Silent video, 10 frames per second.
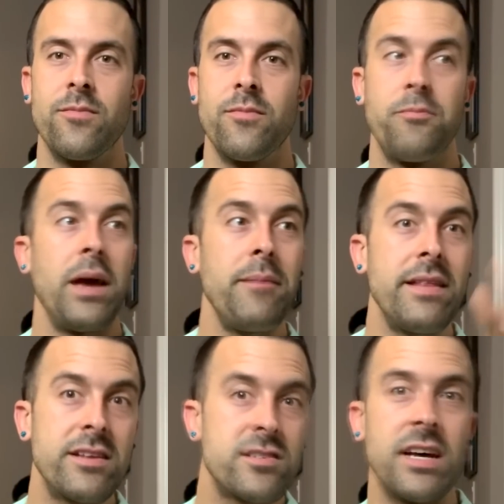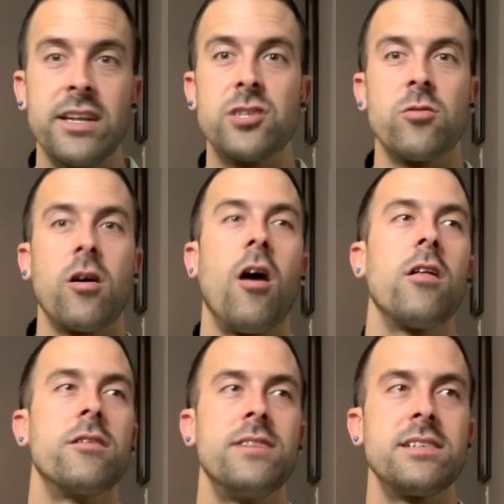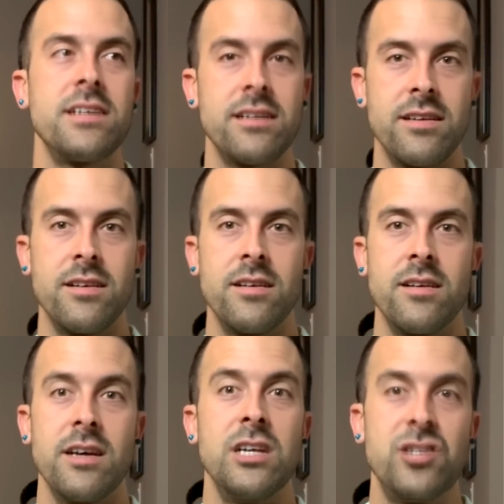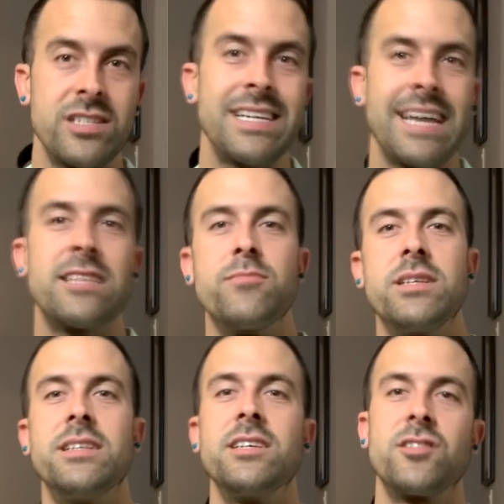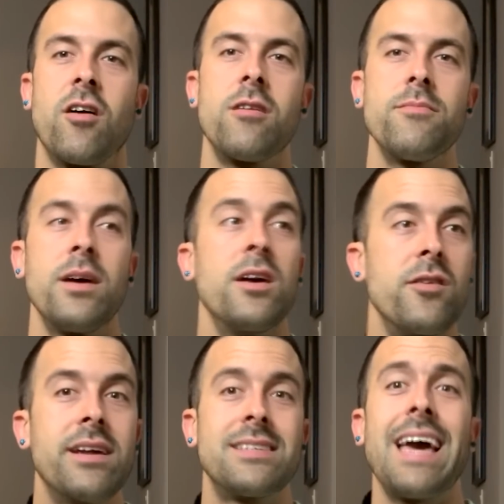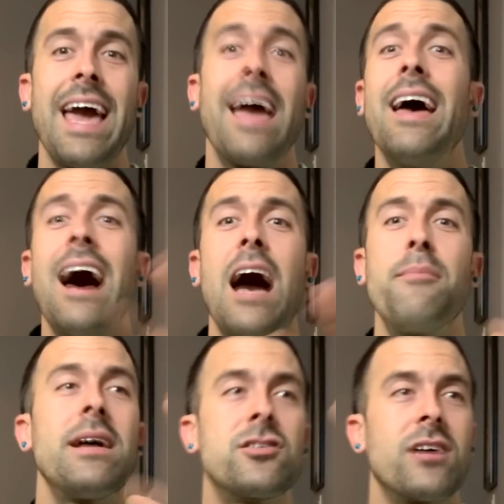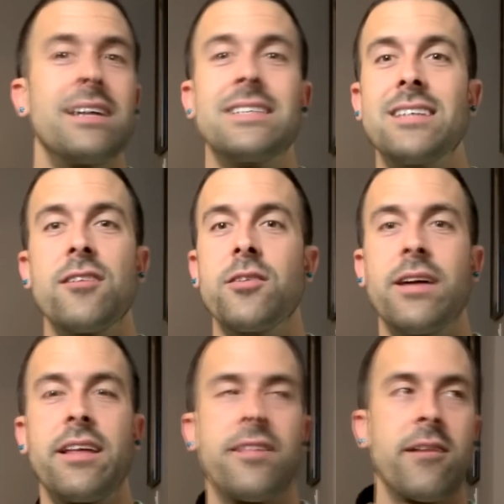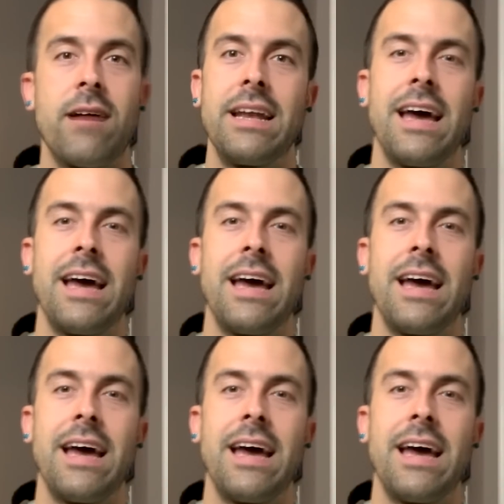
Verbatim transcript: Maybe this initial call or visit, just to get them to disarm, you can say, hey, I'm not trying to sell you anything right